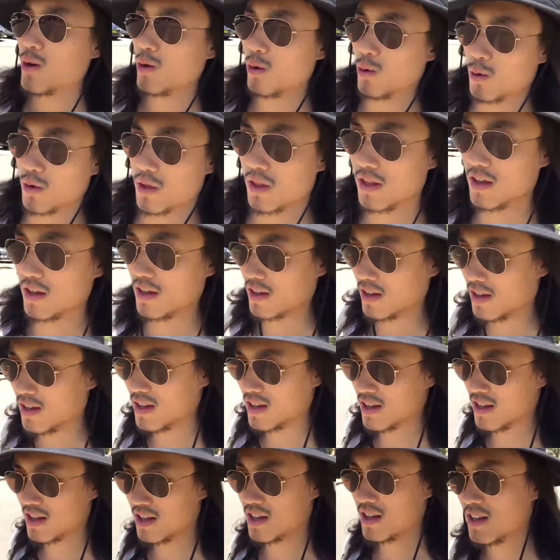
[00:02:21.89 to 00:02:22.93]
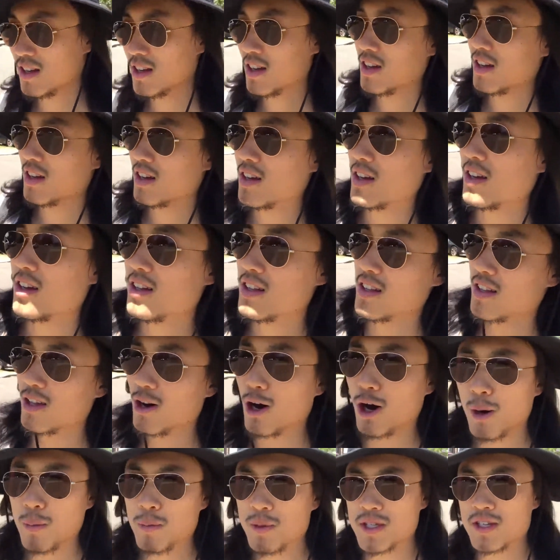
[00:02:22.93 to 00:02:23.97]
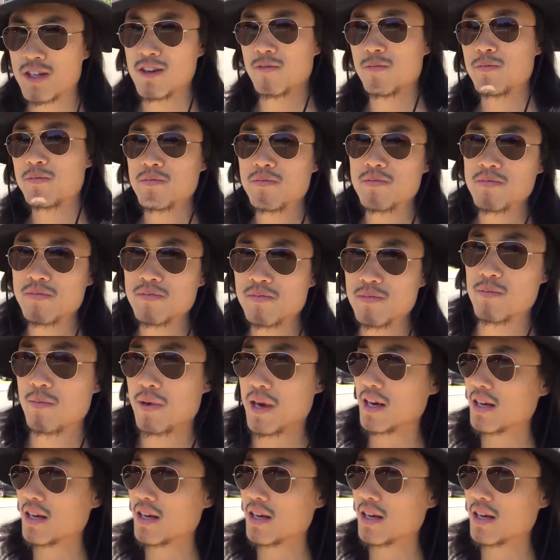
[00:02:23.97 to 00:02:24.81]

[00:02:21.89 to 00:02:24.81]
or the opposite of